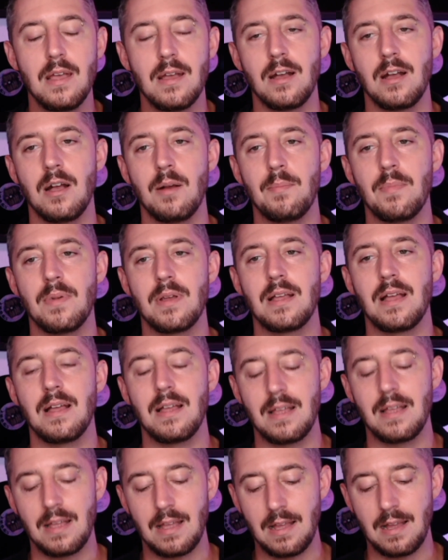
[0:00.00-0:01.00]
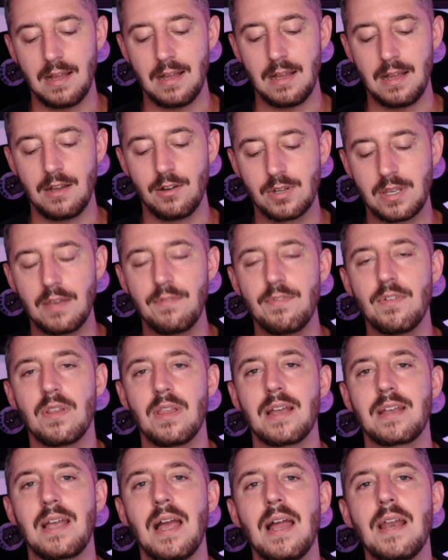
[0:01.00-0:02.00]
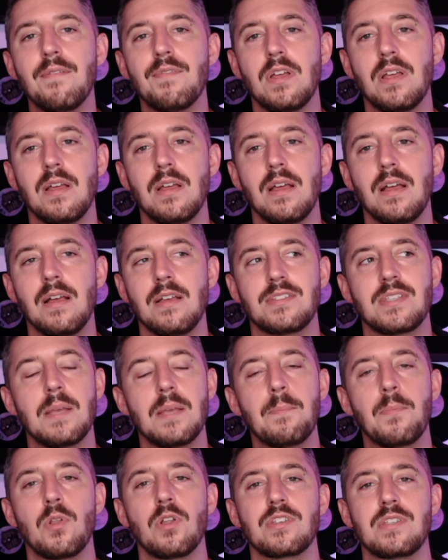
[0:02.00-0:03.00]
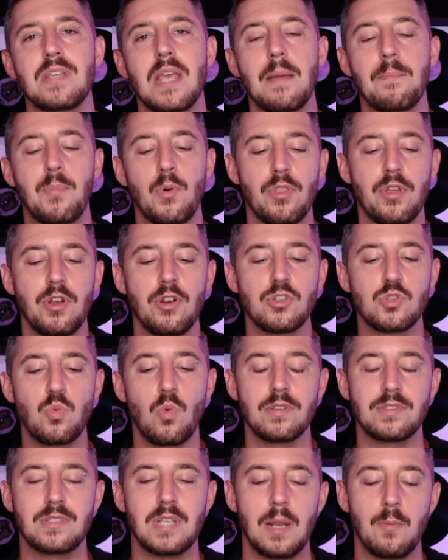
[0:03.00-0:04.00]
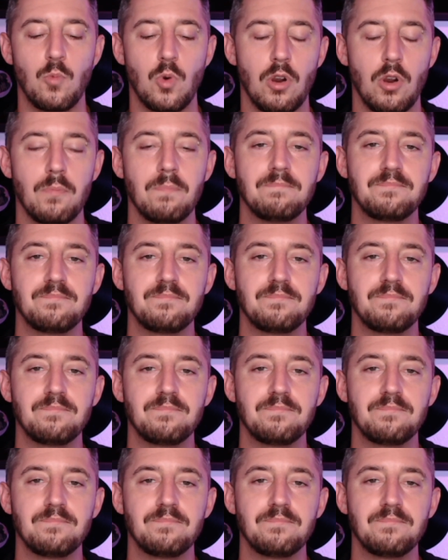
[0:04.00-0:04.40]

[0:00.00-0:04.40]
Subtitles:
I'll give it like kind of a simple example. There's one time where